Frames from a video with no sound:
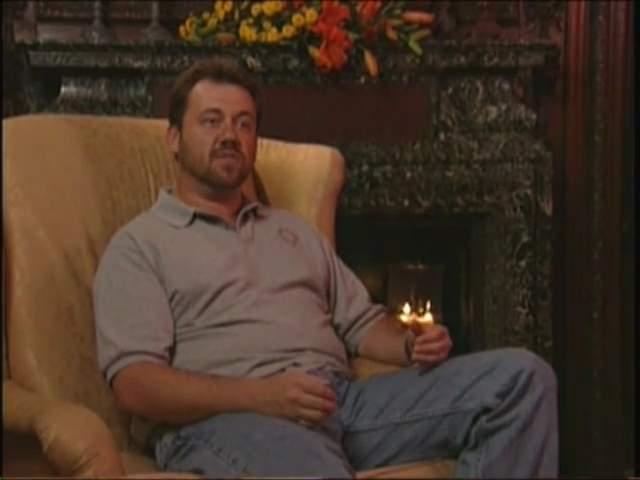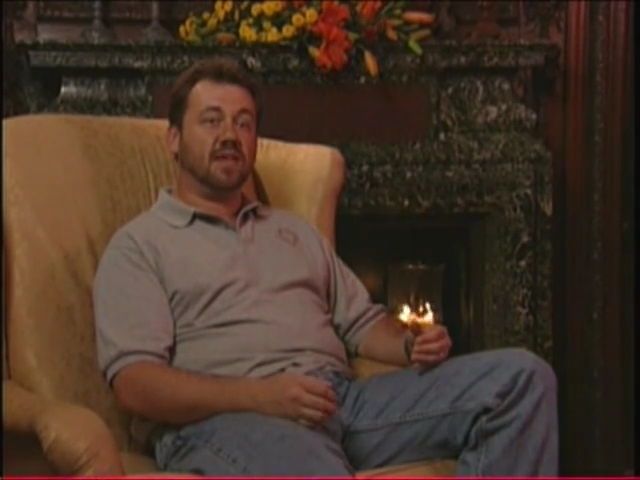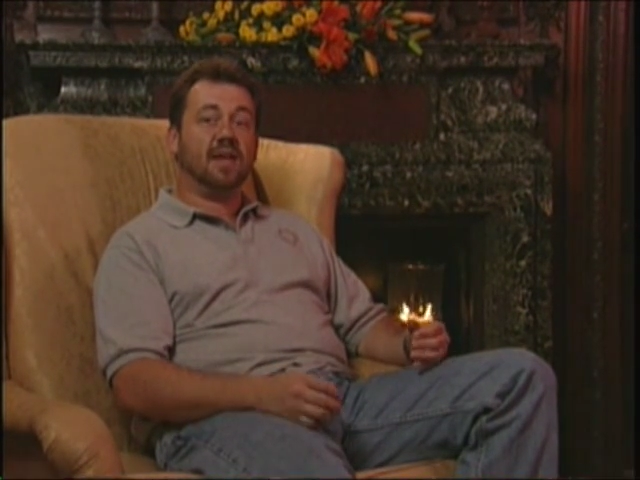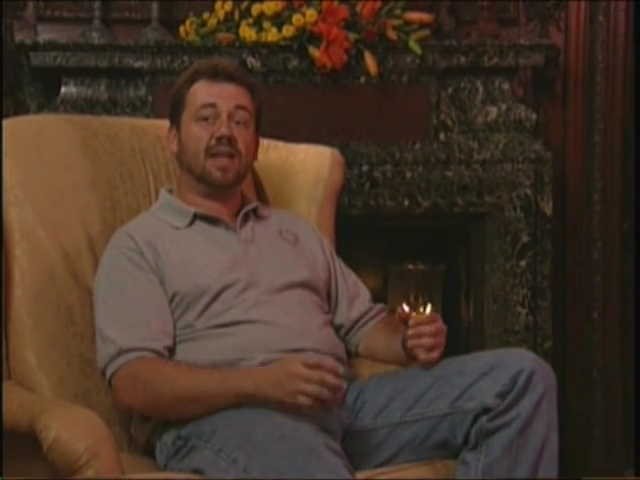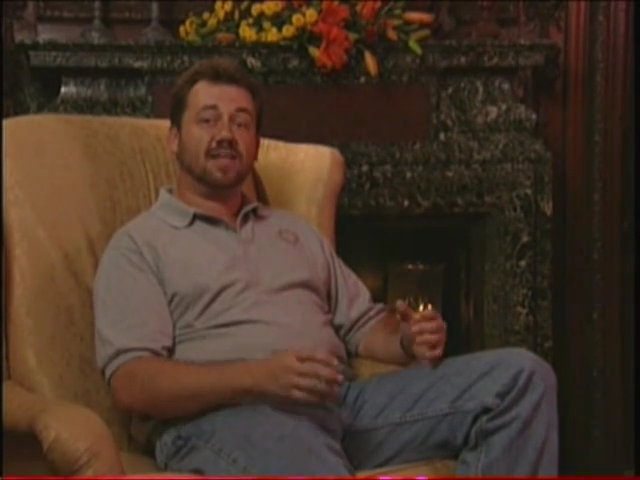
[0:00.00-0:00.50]

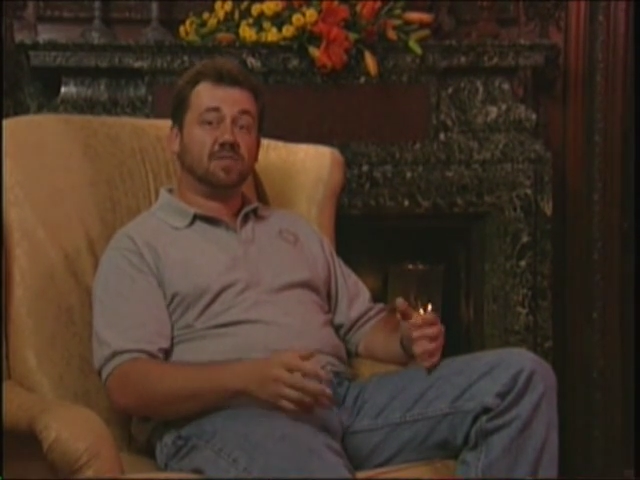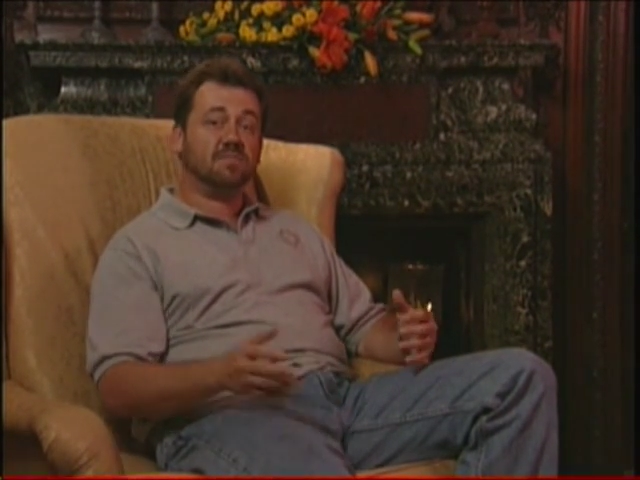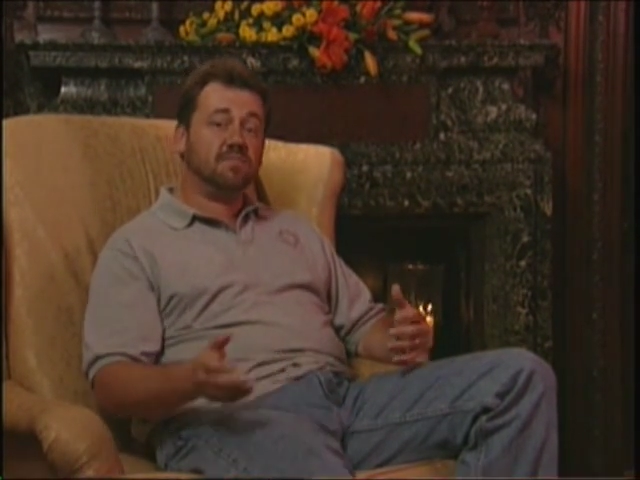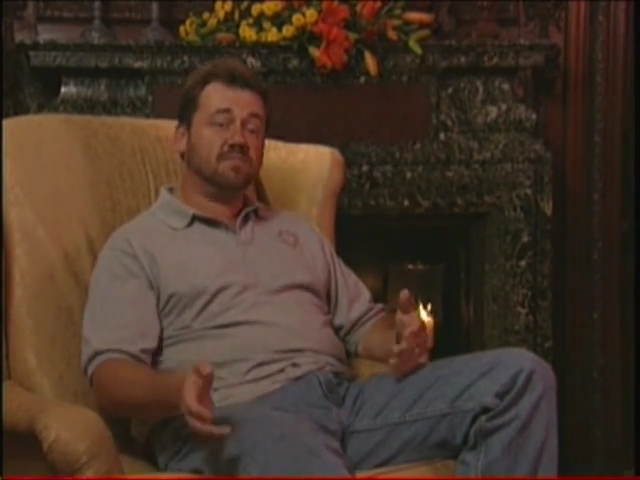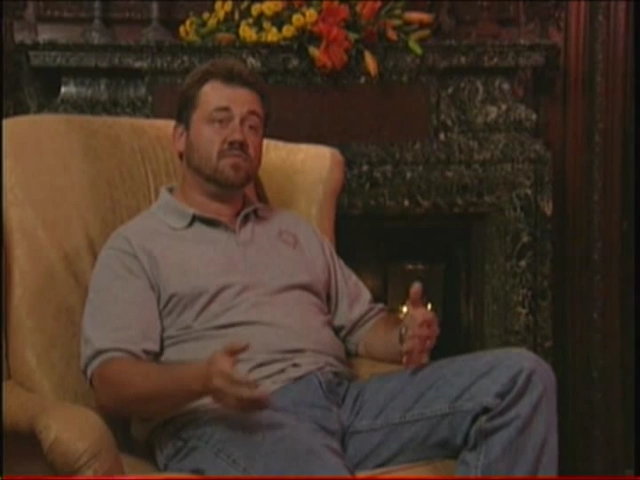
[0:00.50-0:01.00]
and that it
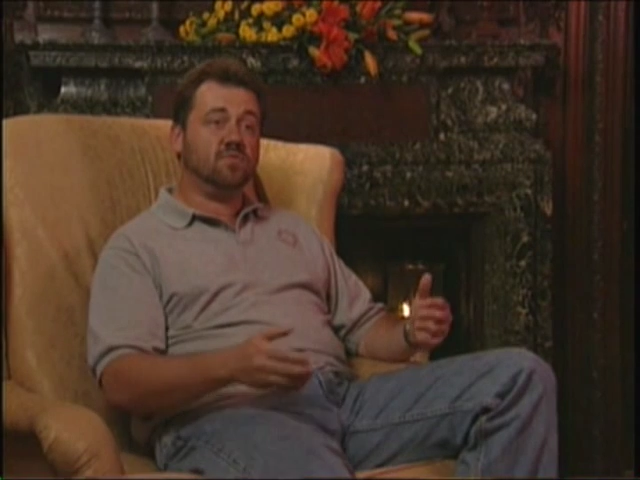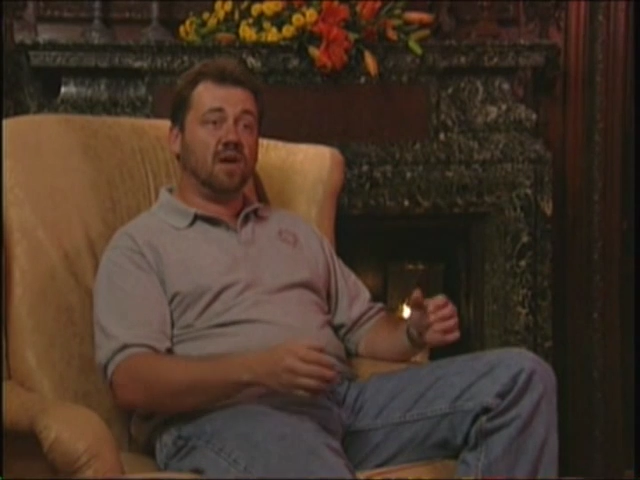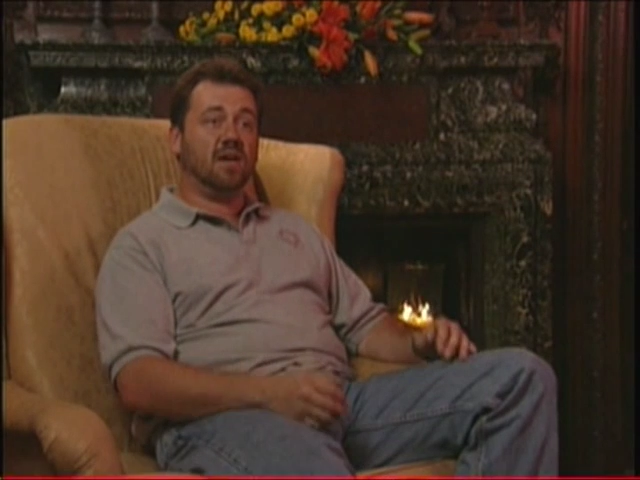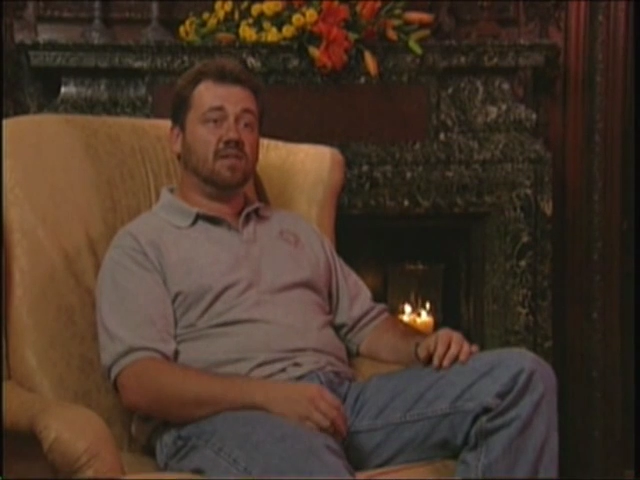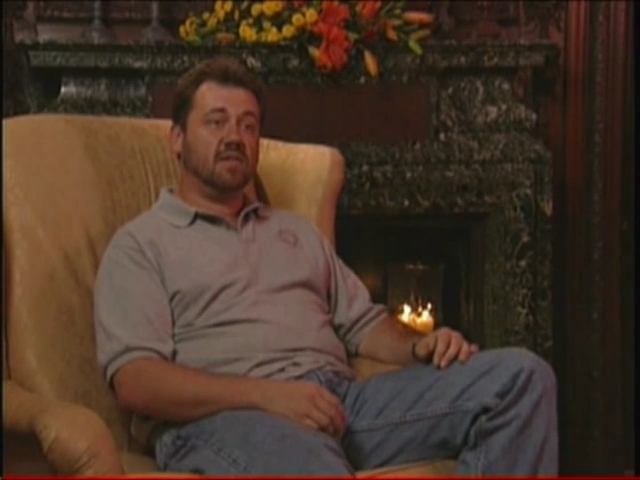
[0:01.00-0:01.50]
has
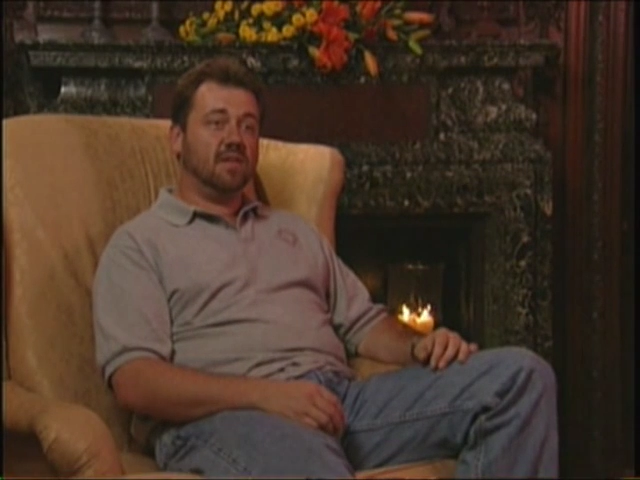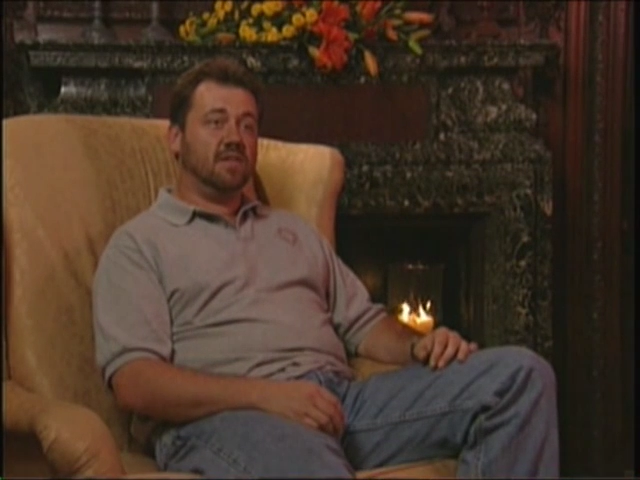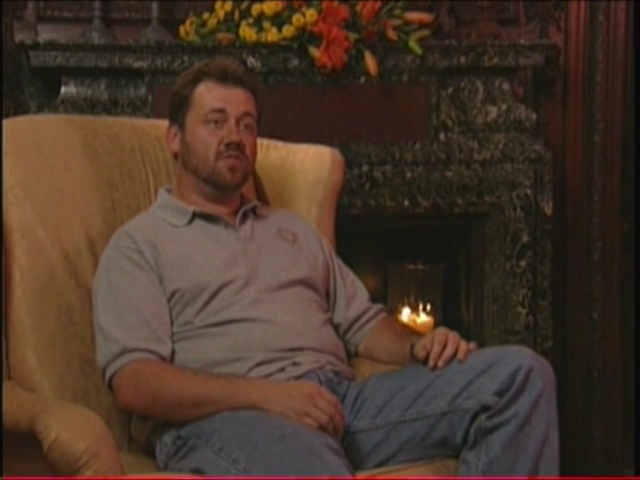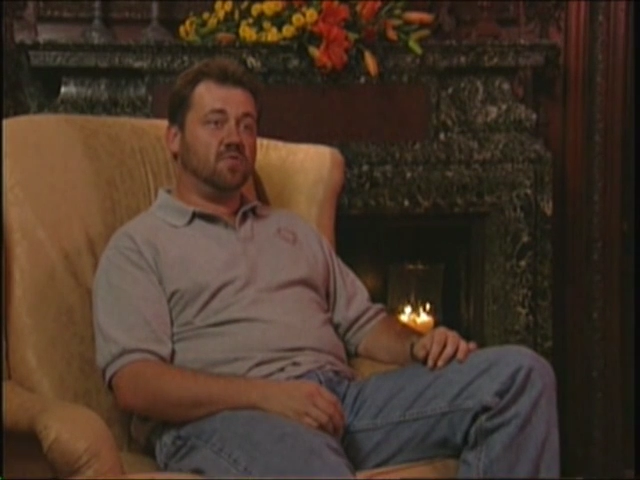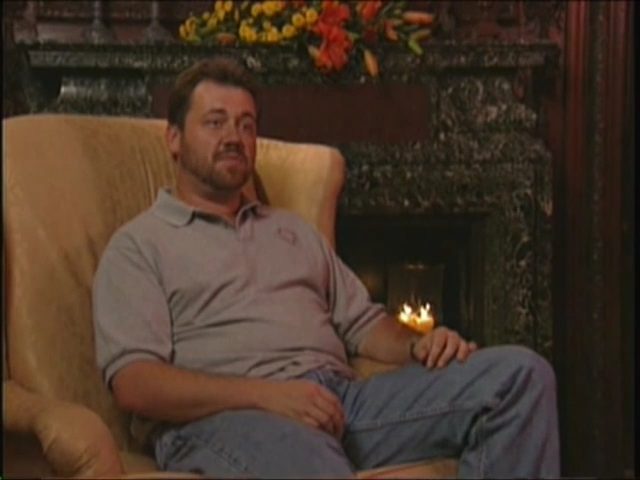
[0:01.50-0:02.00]
drawn
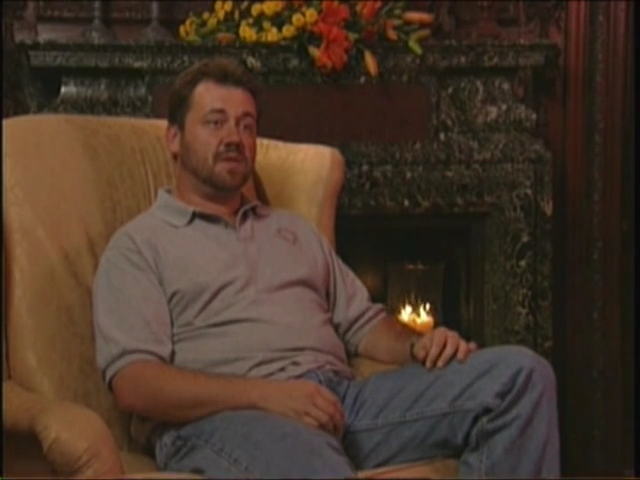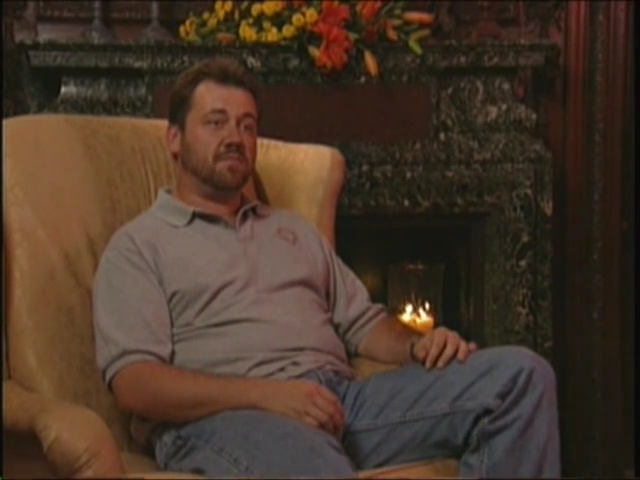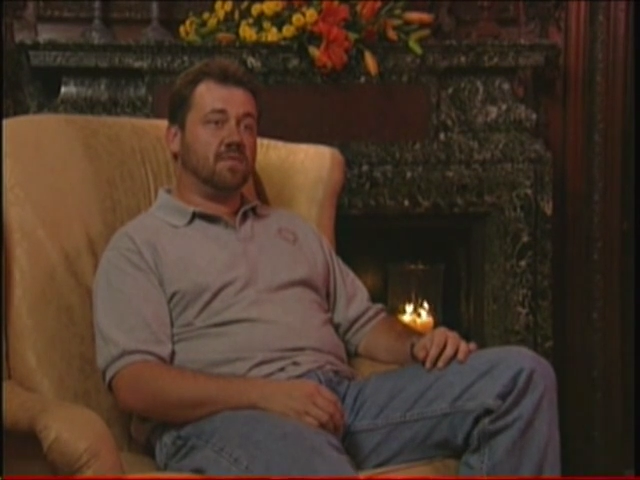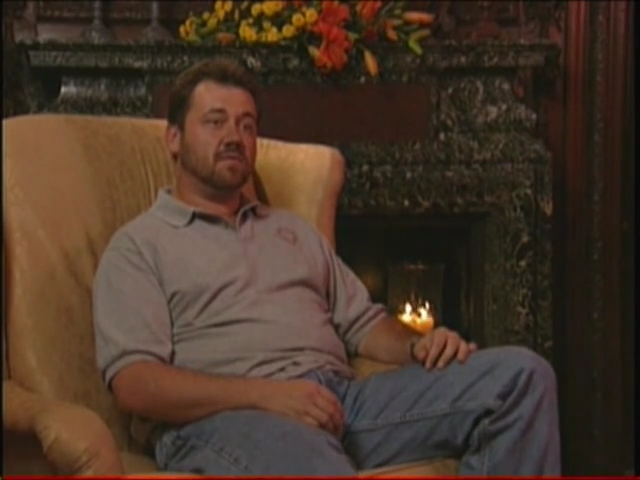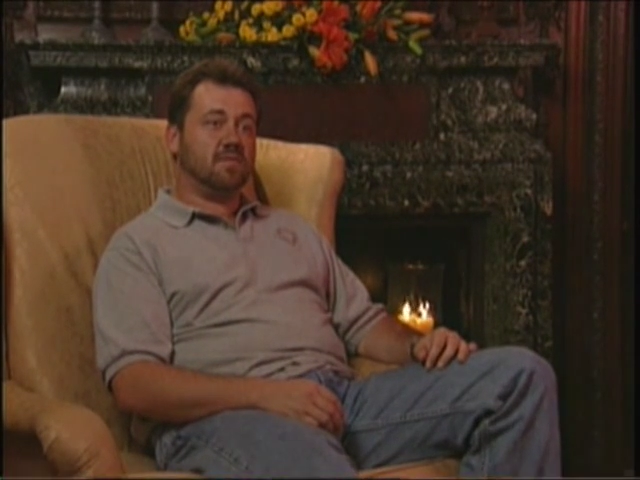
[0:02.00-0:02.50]
new
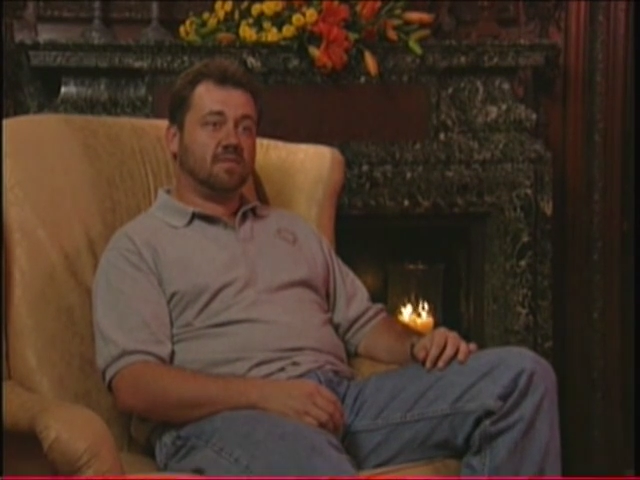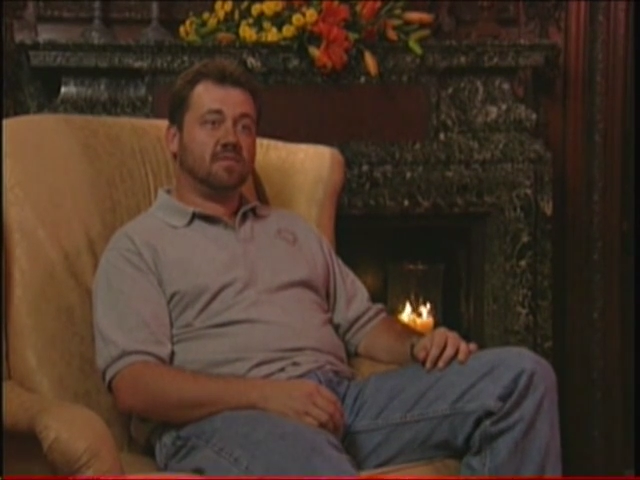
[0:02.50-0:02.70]
people,